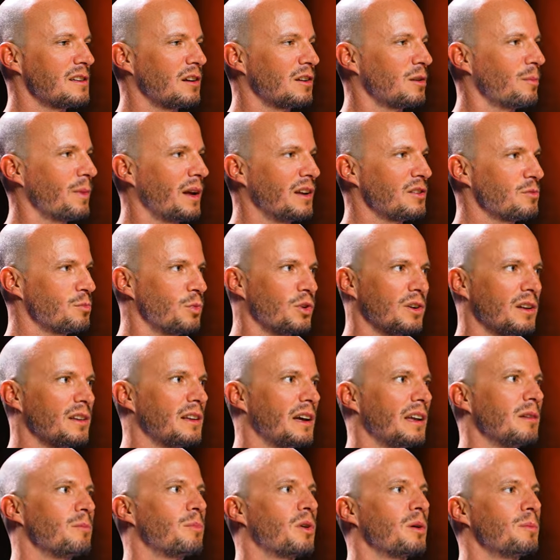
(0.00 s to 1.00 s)
start to manage more than
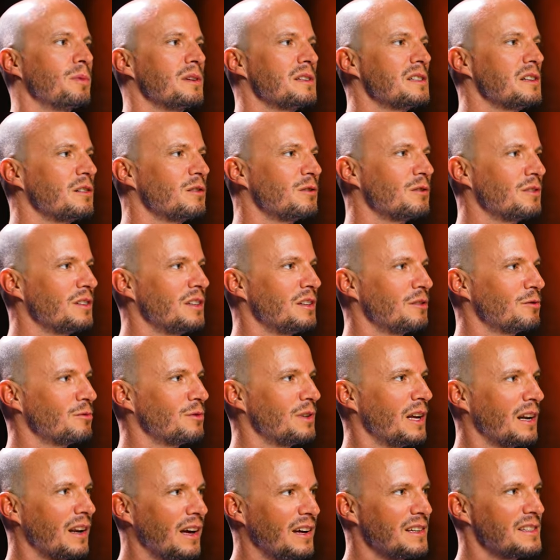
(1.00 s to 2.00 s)
10 properties, you'll, you'll
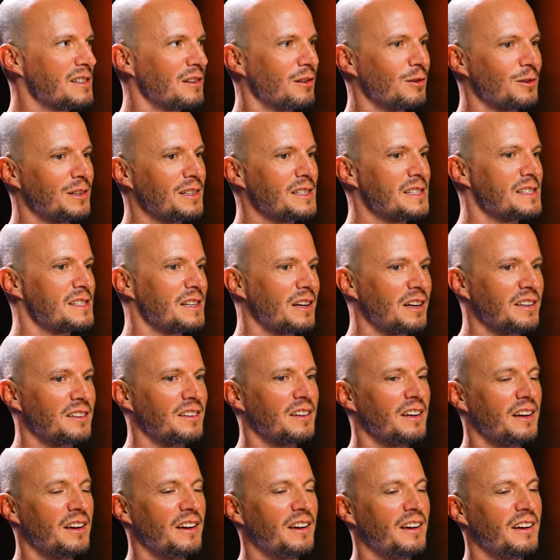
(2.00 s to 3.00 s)
realize, oh, this is
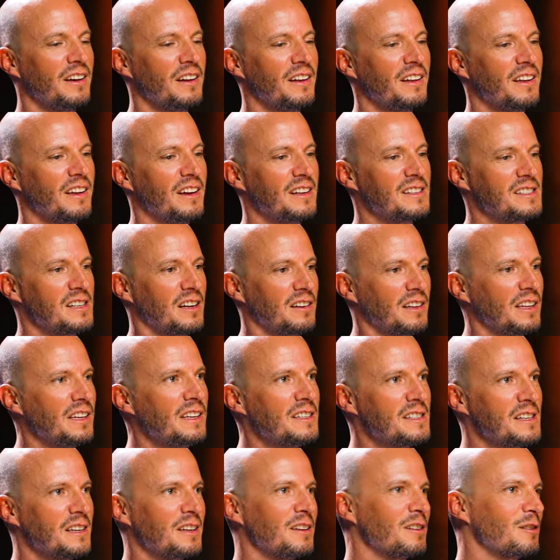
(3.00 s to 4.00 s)
not, it's not
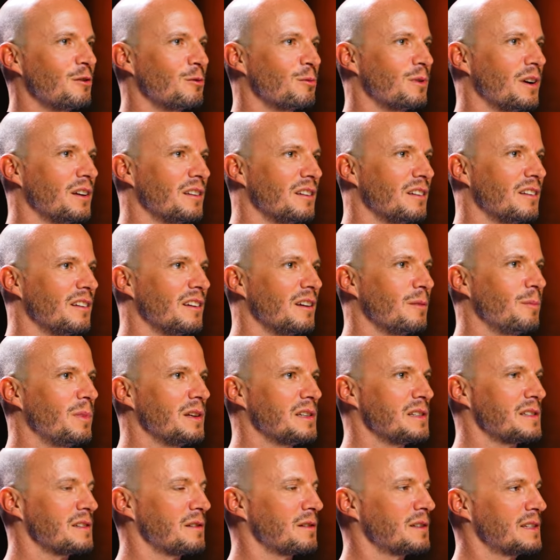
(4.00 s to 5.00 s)
easy to run a
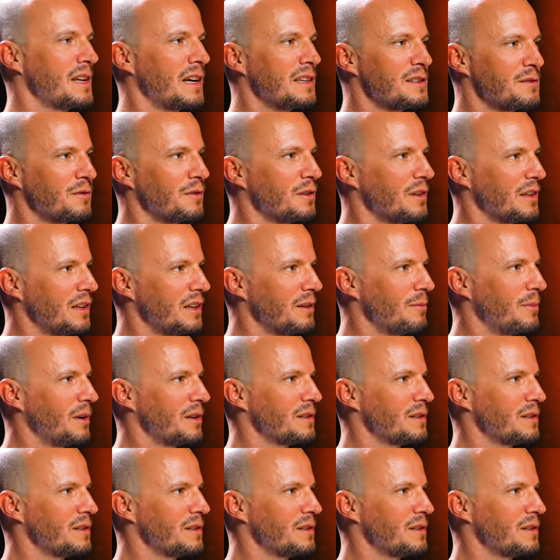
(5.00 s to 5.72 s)
business successfully yes.